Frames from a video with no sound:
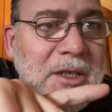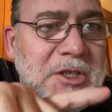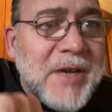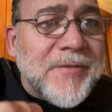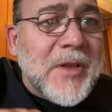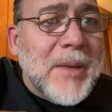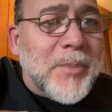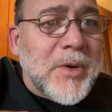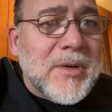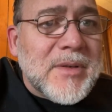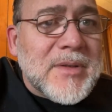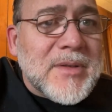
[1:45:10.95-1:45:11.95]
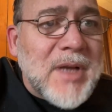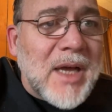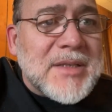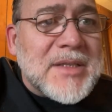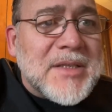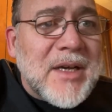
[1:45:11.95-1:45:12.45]
Jeff Limpert,
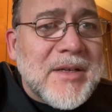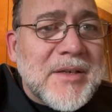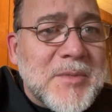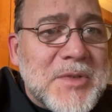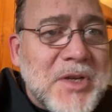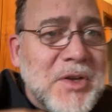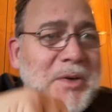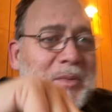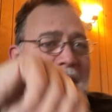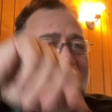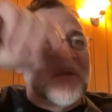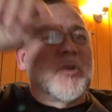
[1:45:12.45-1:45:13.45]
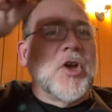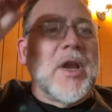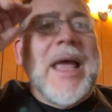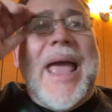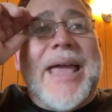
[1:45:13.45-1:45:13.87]
not stunned. It was a good ride. Good.